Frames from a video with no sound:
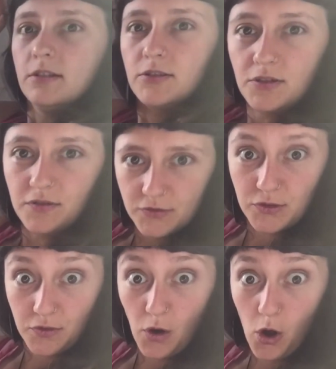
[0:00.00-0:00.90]
to
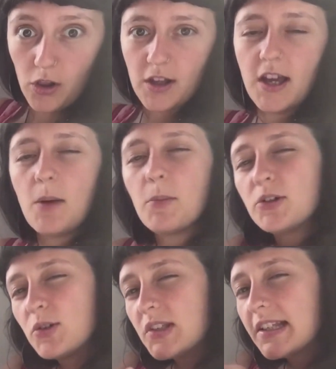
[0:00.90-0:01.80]
fall, but
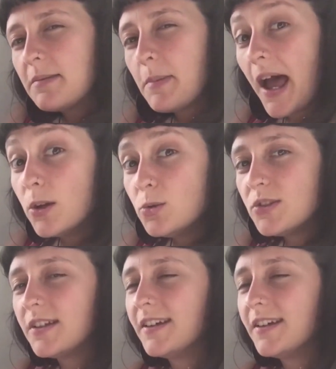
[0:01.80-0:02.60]
to slip out,